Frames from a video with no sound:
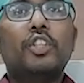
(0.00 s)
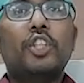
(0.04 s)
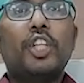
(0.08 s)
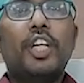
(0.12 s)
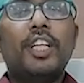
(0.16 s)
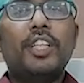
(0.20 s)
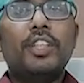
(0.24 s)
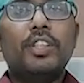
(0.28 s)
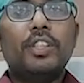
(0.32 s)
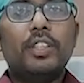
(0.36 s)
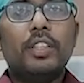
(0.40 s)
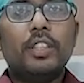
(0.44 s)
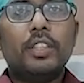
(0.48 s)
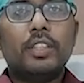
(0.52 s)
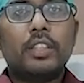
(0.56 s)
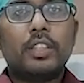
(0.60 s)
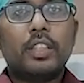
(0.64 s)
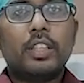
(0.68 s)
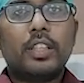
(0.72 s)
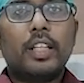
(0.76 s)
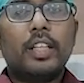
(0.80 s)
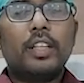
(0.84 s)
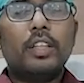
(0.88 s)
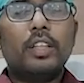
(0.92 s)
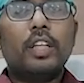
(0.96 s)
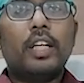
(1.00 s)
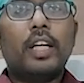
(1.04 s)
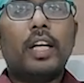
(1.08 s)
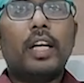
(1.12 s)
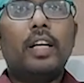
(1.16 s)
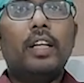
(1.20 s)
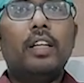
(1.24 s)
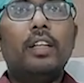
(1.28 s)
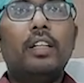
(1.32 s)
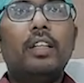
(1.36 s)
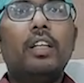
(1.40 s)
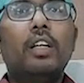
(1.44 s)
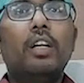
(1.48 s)
change in the skin
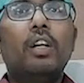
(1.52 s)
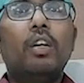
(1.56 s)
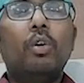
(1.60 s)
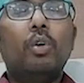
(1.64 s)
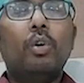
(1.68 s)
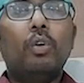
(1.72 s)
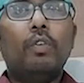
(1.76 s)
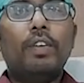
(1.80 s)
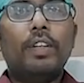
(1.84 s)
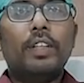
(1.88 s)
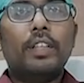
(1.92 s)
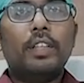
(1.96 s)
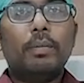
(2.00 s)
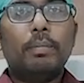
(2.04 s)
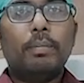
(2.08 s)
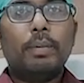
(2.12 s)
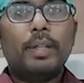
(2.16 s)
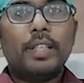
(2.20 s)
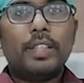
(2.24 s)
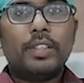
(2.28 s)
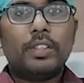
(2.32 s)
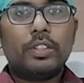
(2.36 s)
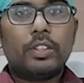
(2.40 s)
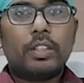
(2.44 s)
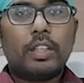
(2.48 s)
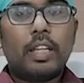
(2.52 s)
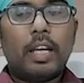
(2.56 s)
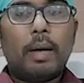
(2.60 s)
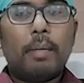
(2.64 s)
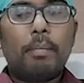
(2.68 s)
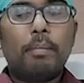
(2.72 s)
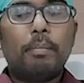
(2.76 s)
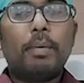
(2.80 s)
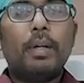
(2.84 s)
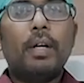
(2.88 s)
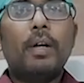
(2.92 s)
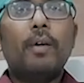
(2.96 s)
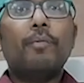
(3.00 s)
color over the breast
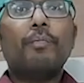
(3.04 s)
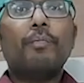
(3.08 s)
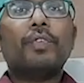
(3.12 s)
lump,